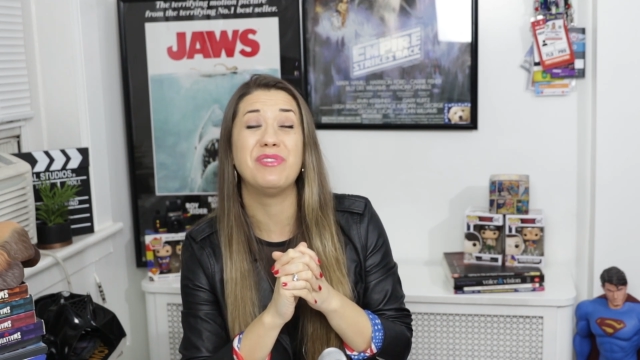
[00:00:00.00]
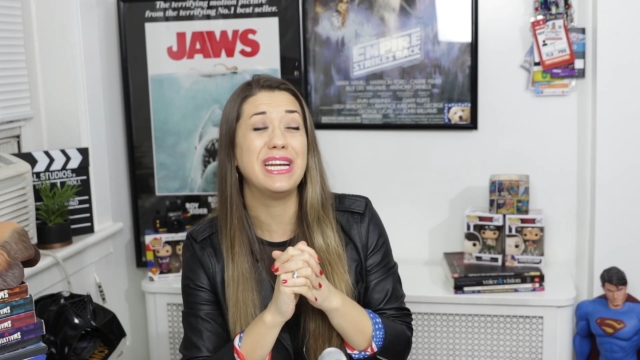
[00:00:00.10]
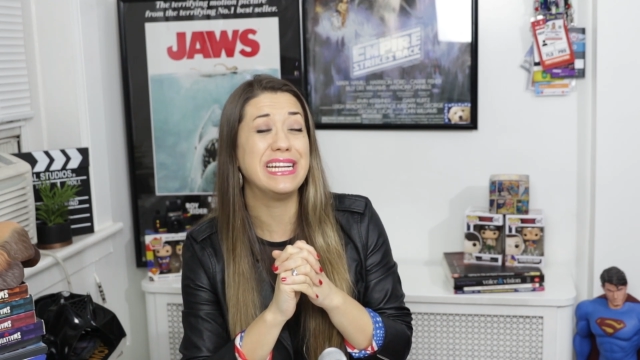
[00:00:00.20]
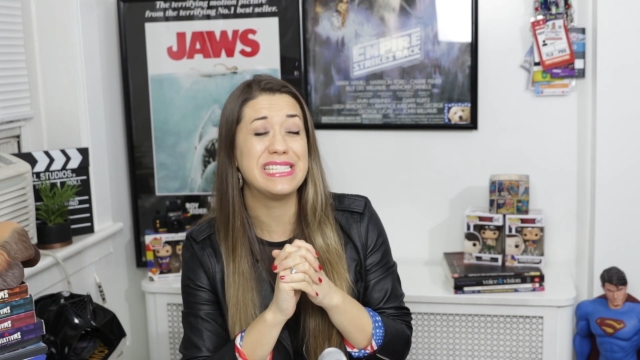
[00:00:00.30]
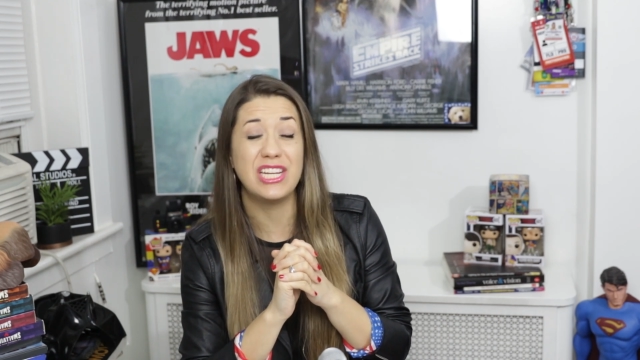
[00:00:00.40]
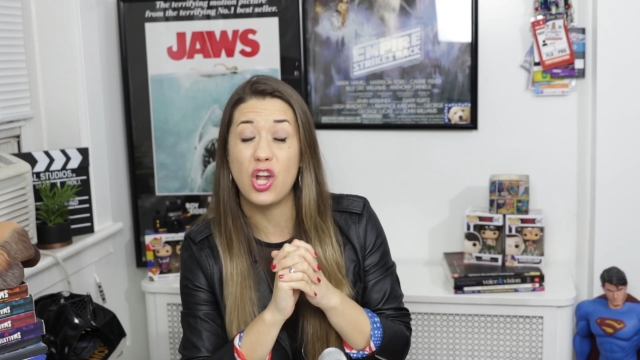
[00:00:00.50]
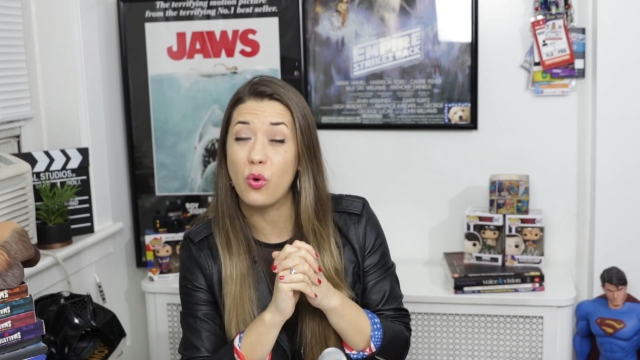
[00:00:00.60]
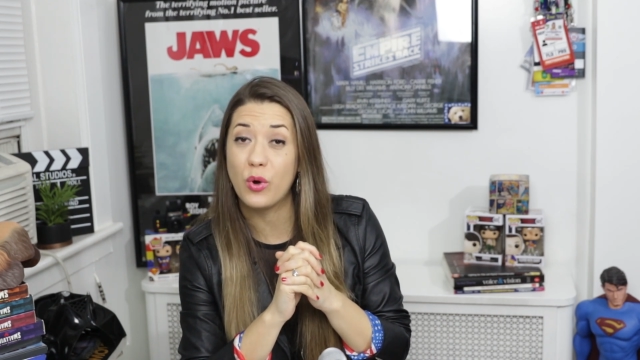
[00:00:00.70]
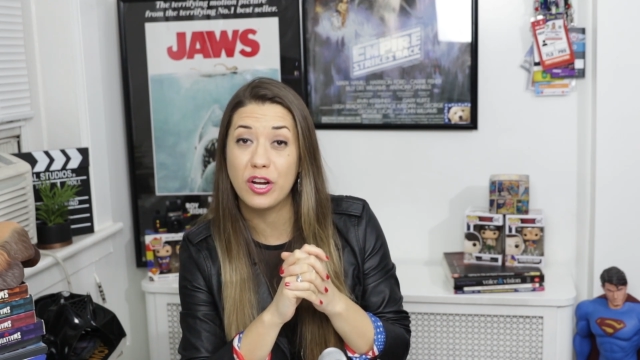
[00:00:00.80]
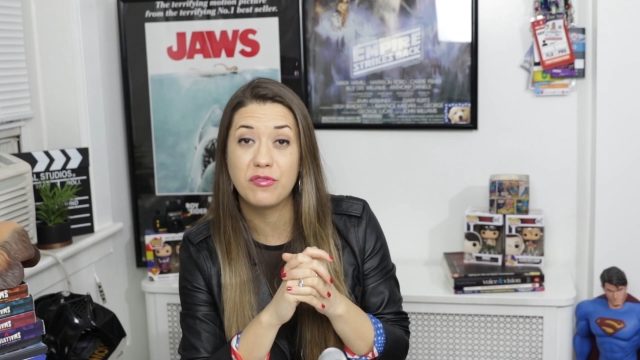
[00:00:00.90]
really did
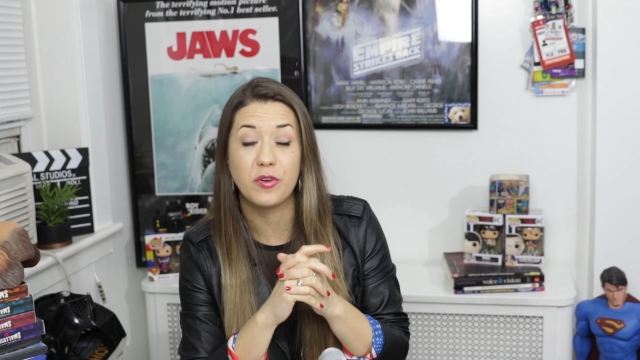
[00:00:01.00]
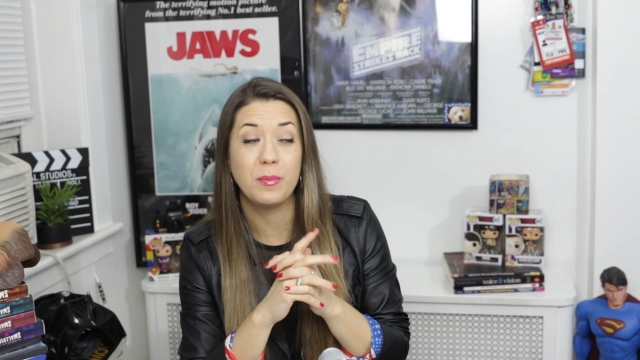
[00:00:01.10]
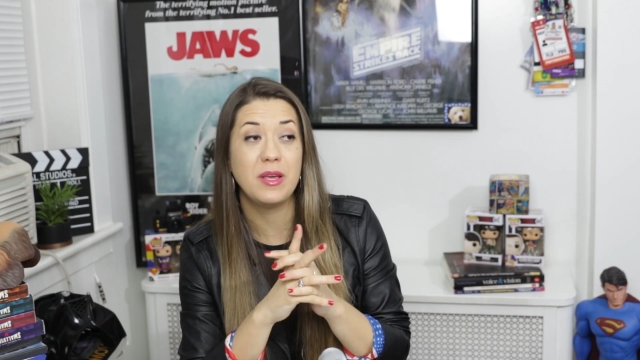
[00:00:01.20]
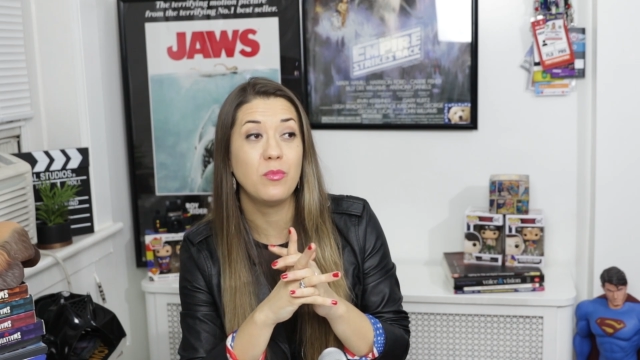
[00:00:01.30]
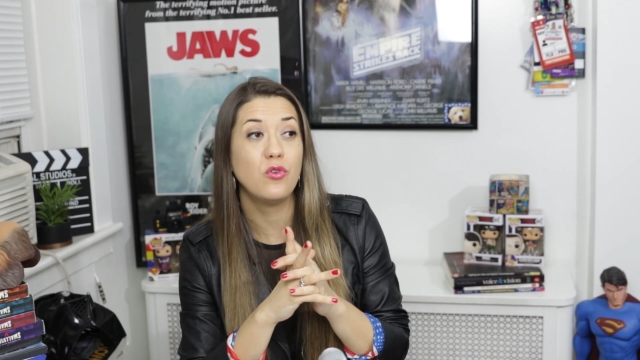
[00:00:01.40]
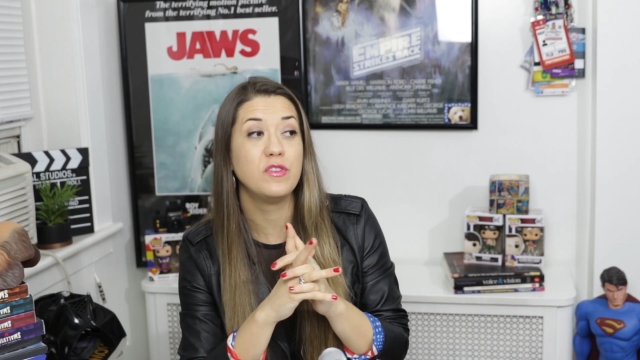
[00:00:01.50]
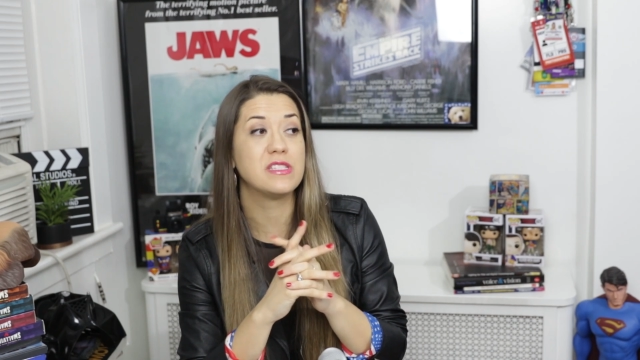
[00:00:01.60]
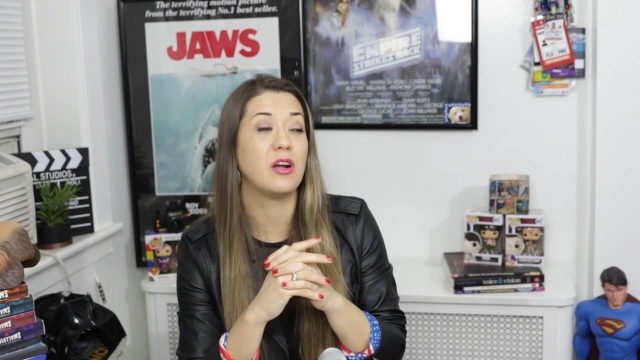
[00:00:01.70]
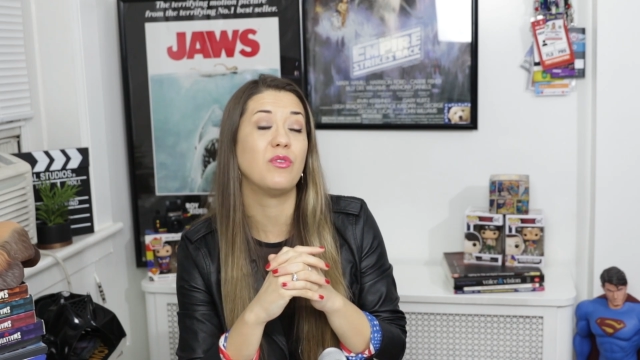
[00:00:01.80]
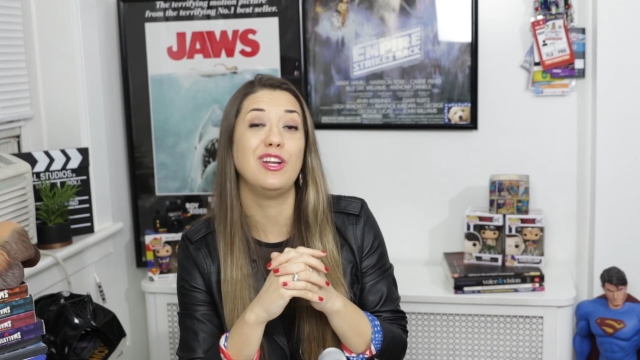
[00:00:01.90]
not work for me,
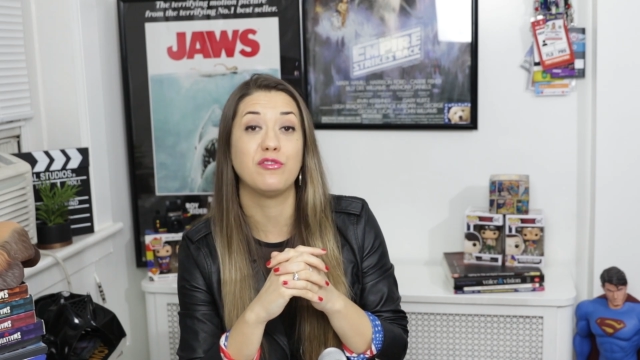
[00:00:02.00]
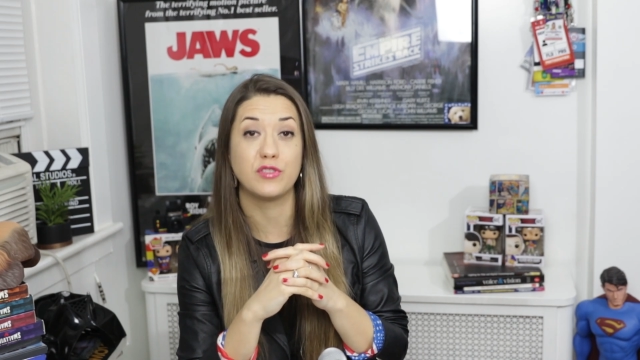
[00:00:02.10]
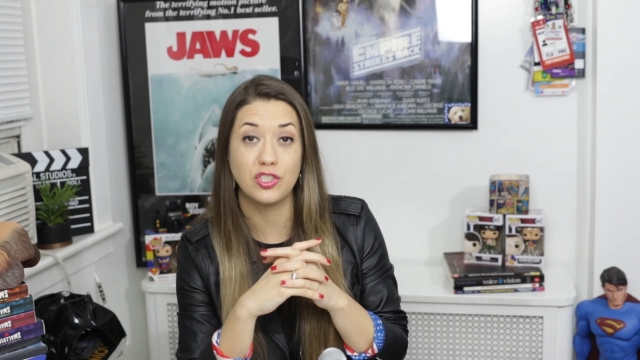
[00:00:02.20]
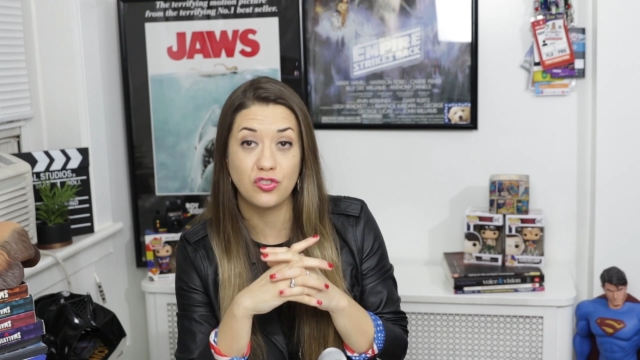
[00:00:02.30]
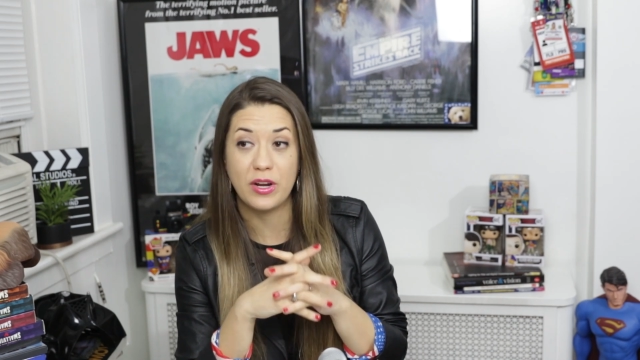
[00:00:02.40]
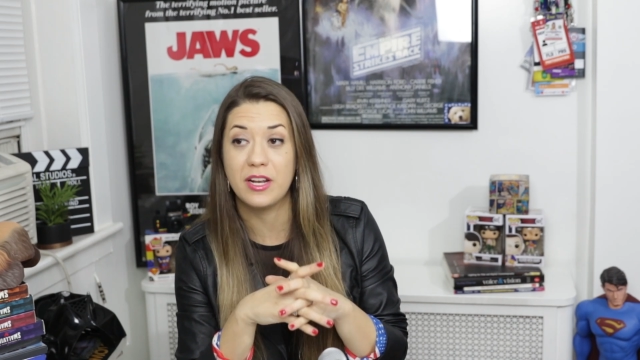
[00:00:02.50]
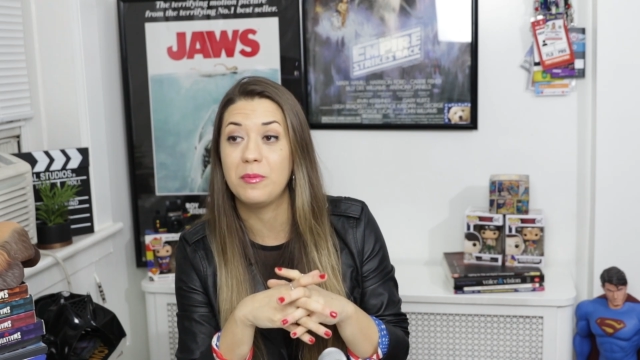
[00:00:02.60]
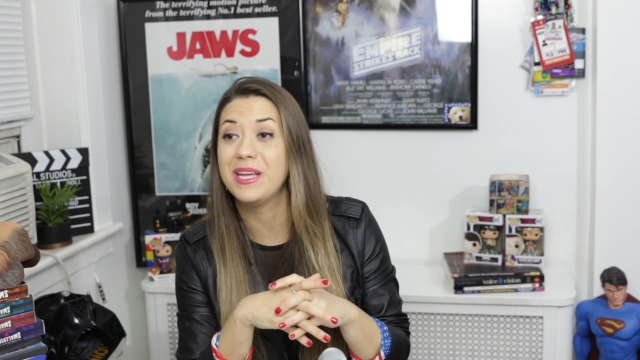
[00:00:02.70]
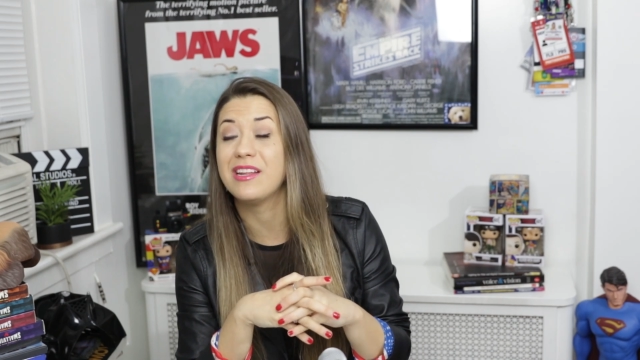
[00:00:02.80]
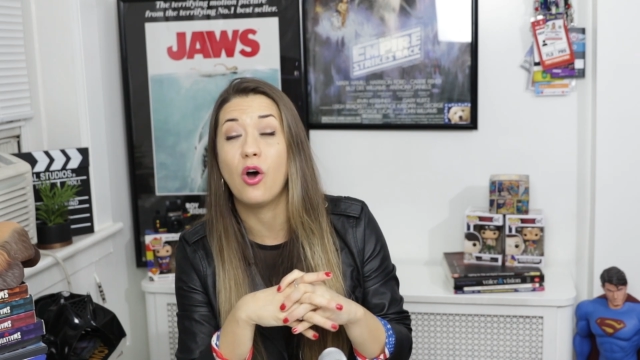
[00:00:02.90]
movies that really
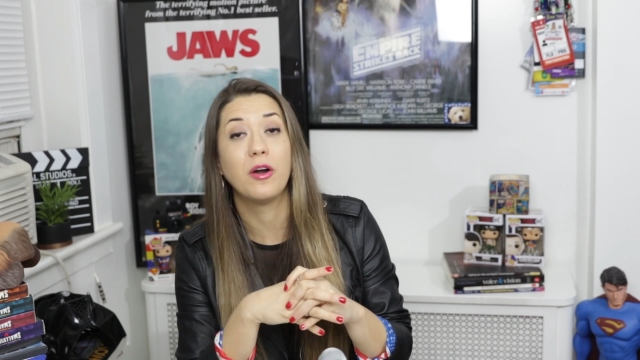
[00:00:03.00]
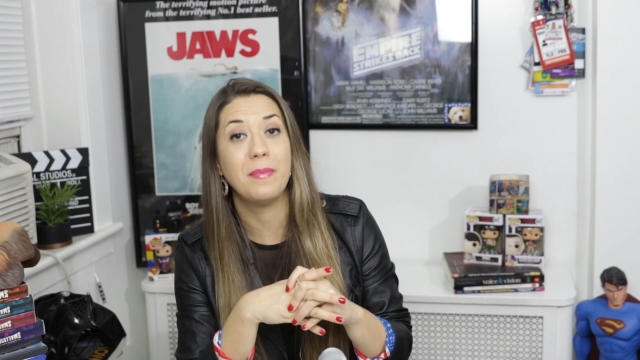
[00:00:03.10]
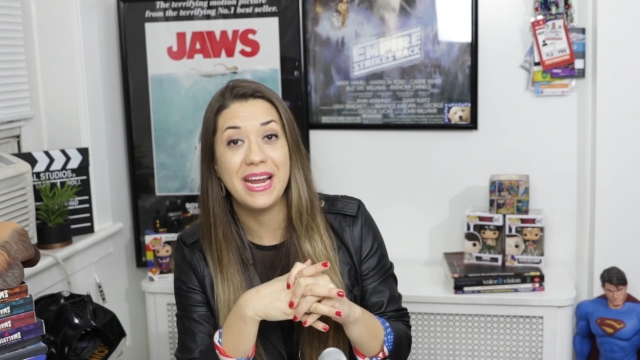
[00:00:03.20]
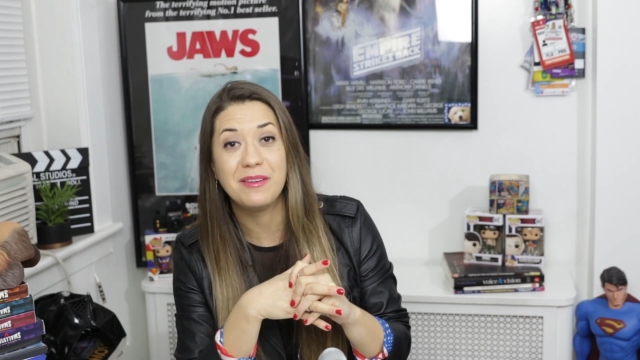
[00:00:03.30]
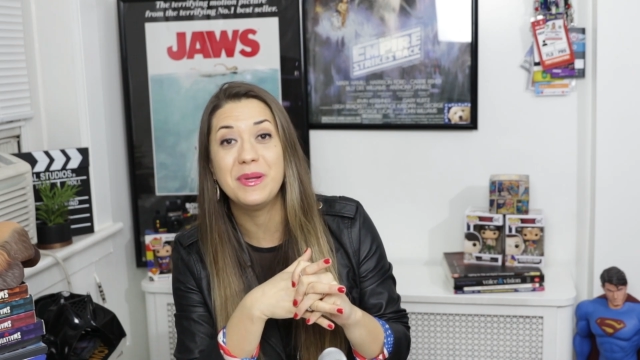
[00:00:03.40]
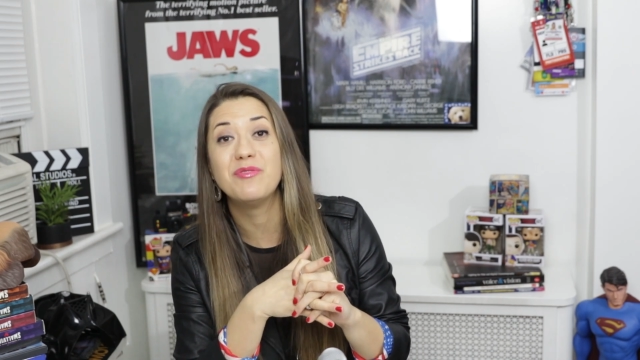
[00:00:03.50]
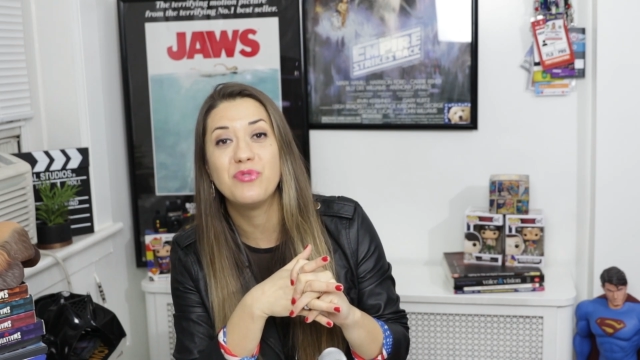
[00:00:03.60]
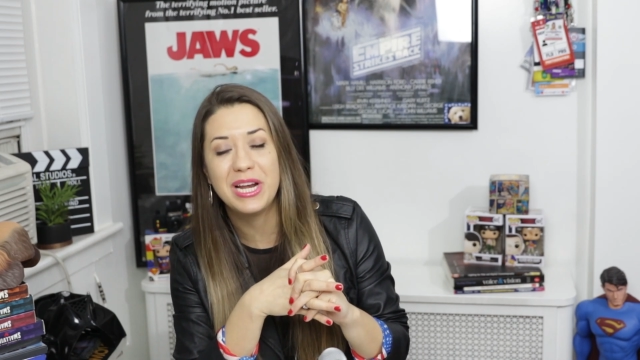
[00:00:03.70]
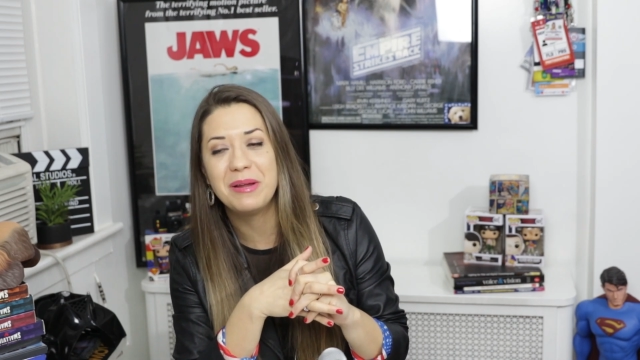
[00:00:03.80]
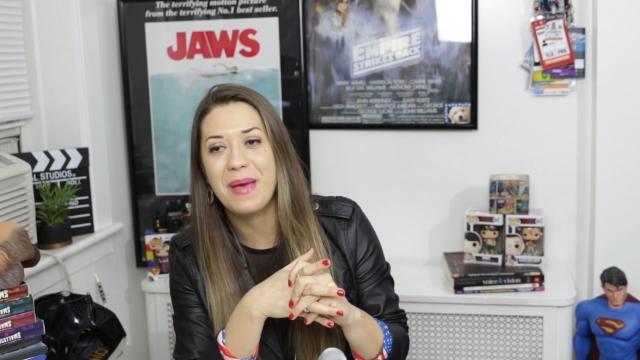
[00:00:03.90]
frustrated me or made me
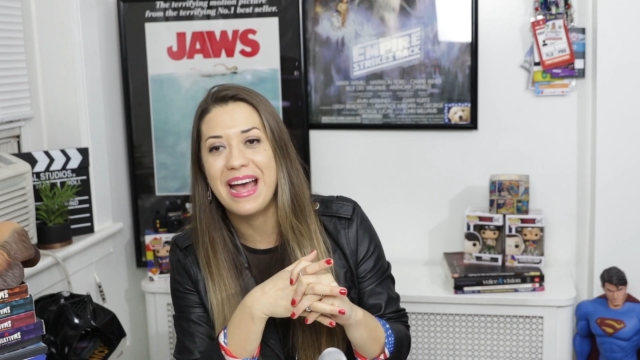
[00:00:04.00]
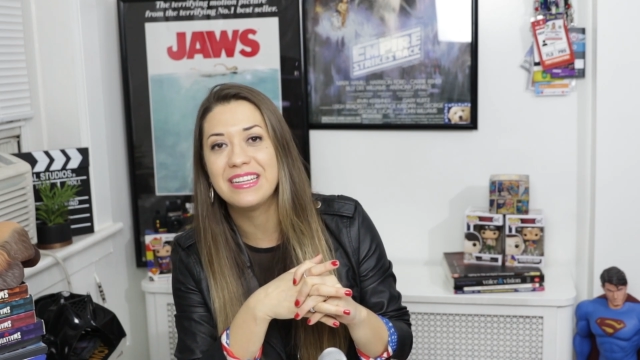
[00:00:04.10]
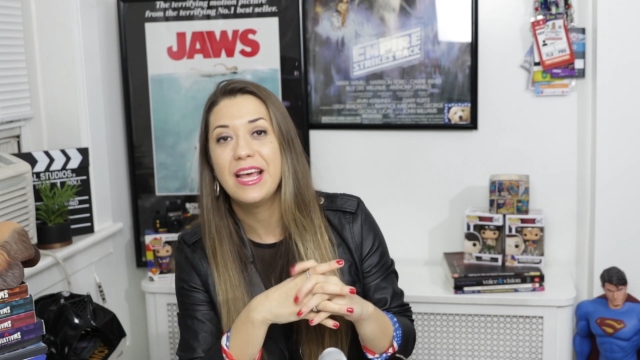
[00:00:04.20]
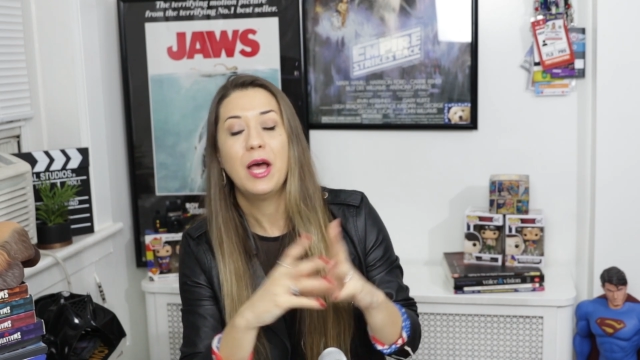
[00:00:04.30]
really mad.